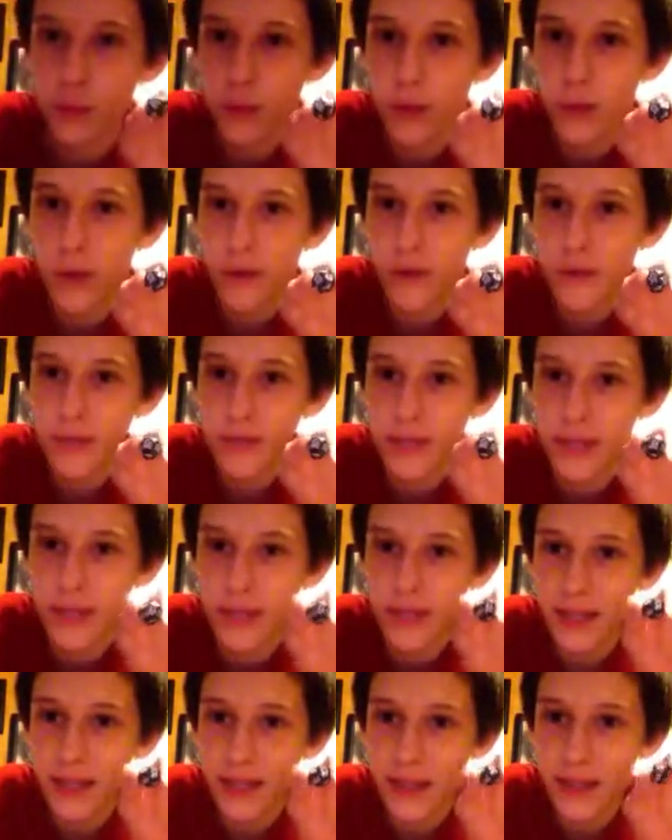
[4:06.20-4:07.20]

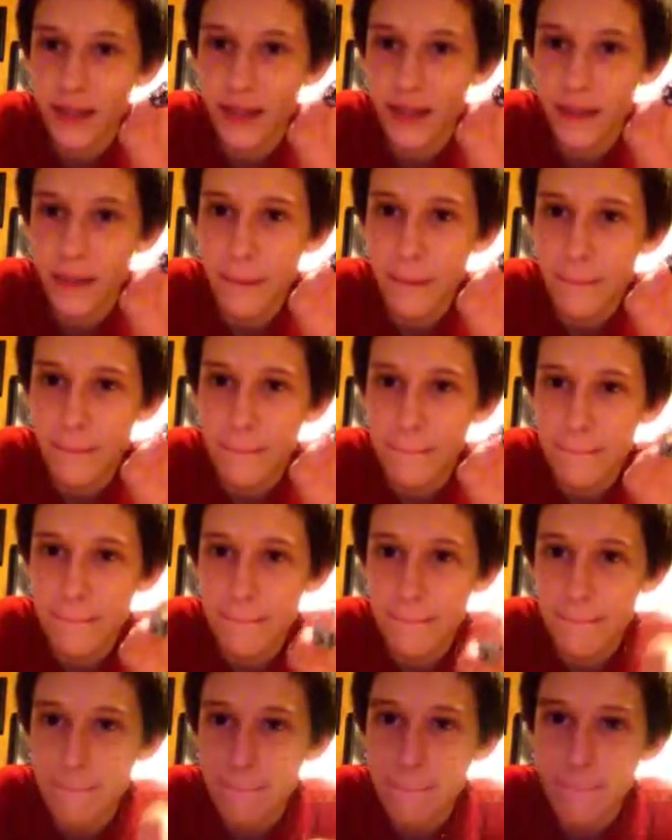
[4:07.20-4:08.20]
12-sided die,
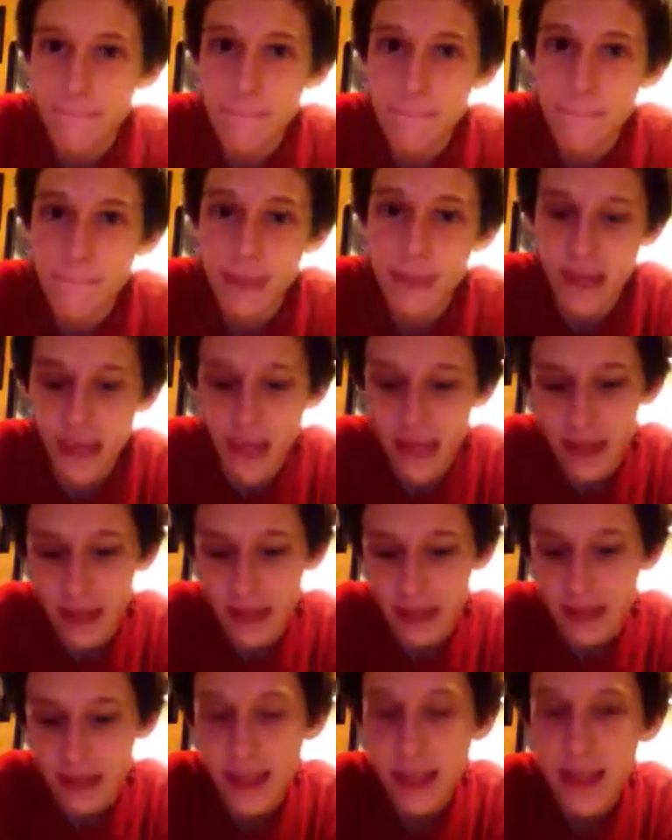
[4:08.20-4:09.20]

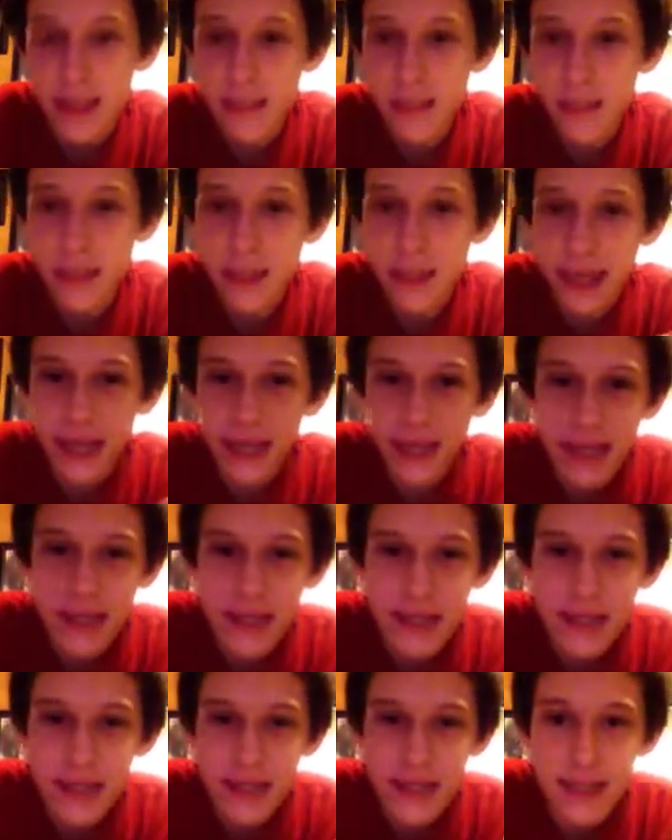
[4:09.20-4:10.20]
and last but not
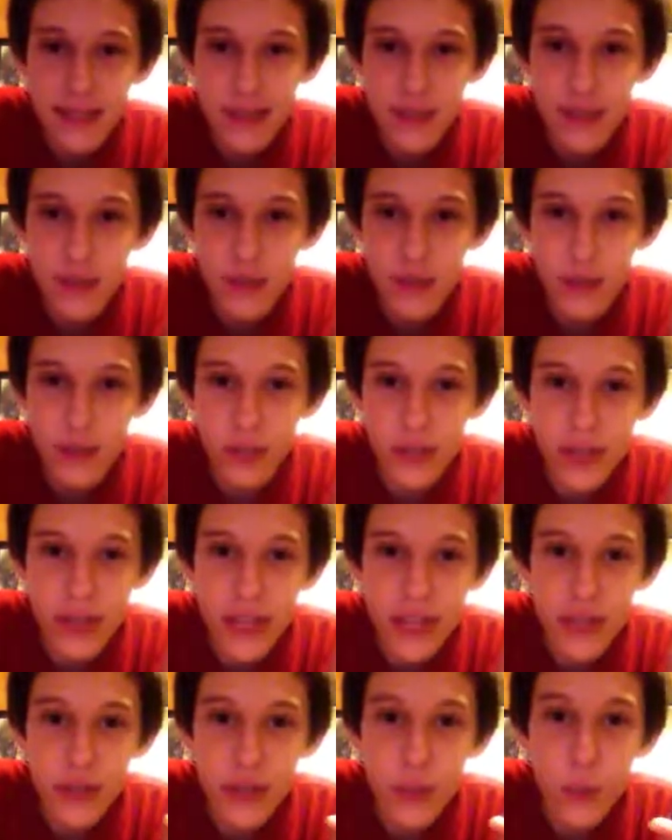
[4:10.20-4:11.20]
least is your
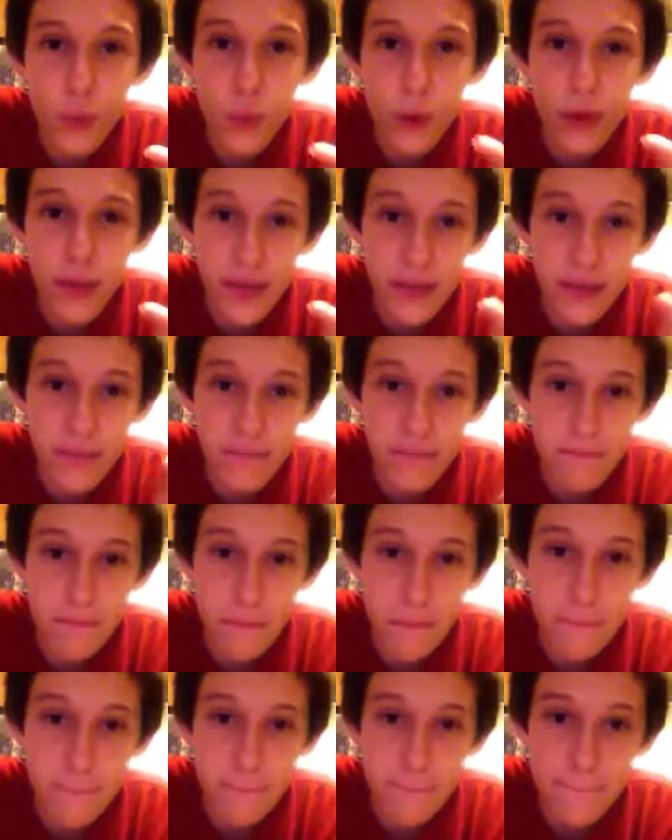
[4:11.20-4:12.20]
D20.
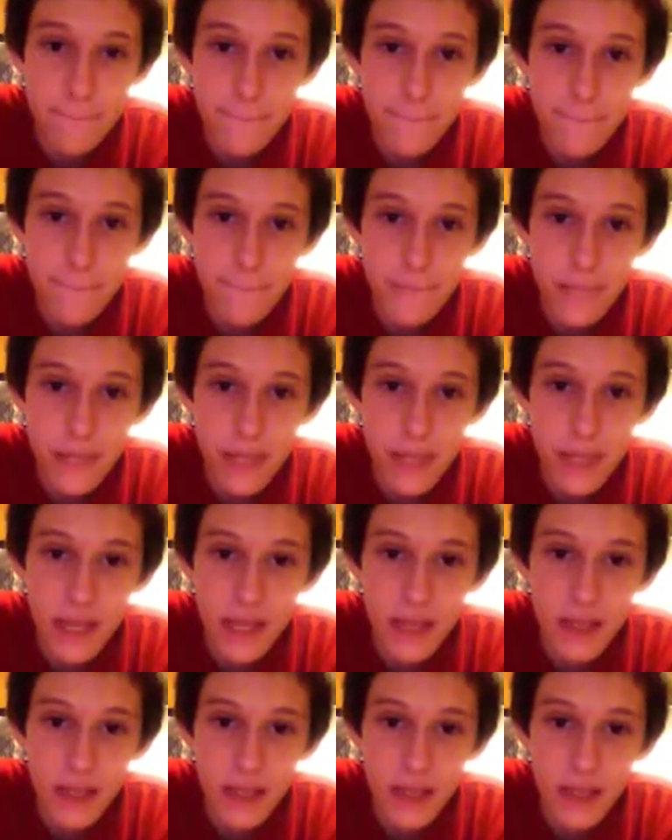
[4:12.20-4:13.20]

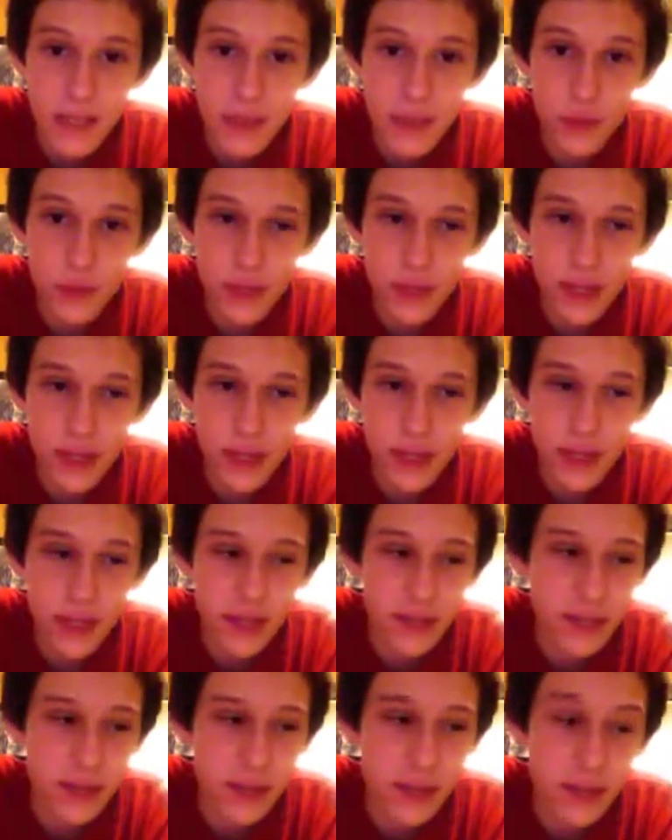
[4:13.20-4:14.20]
D20
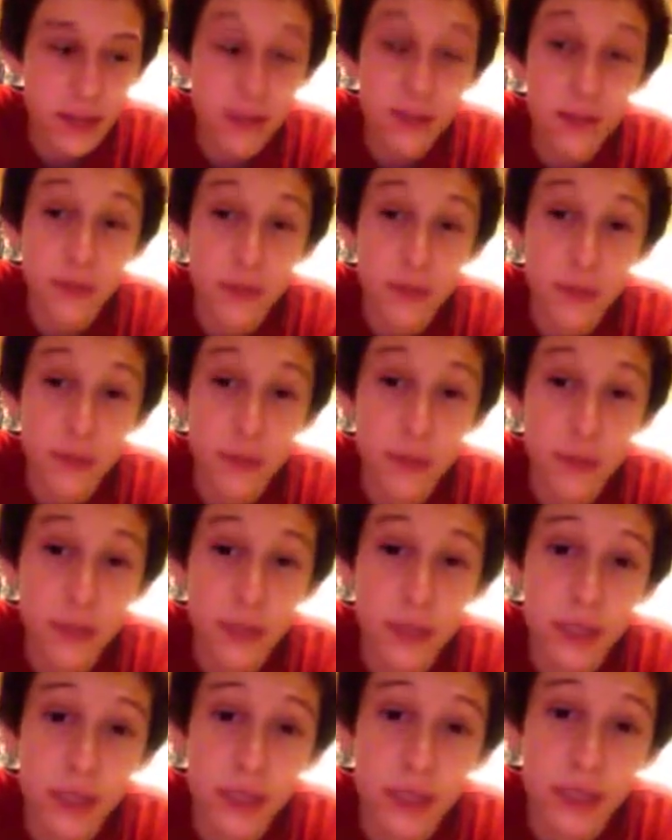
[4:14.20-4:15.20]
is
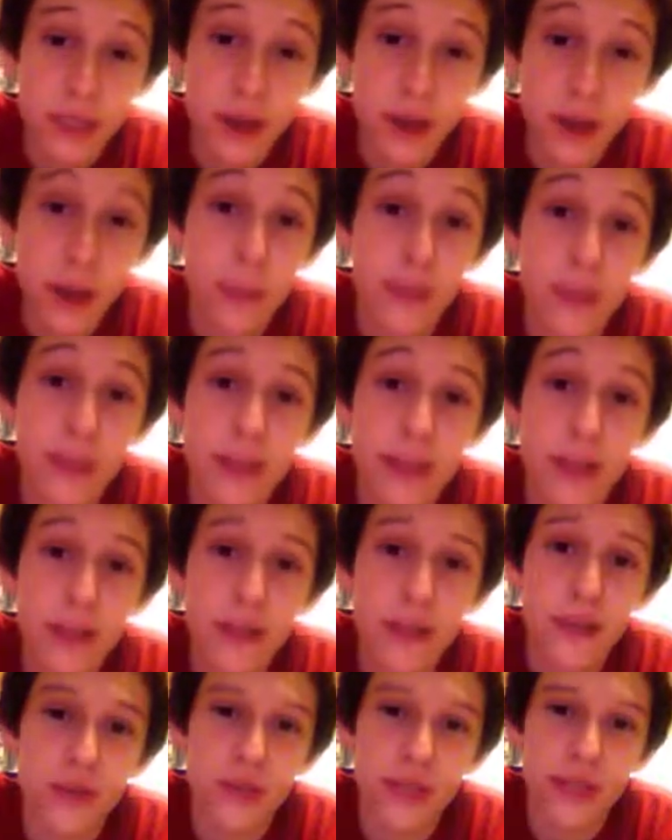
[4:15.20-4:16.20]
most commonly
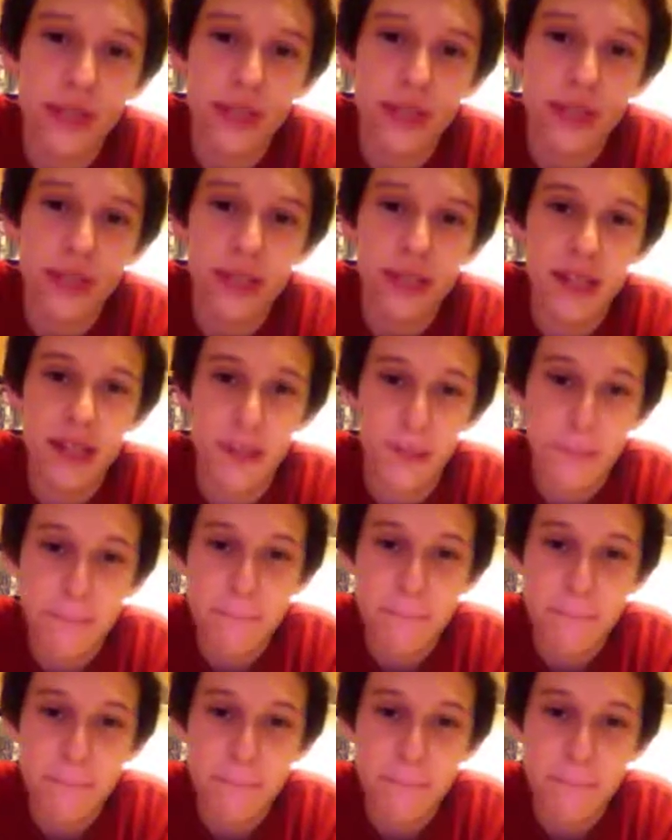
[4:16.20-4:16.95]
used in D&D.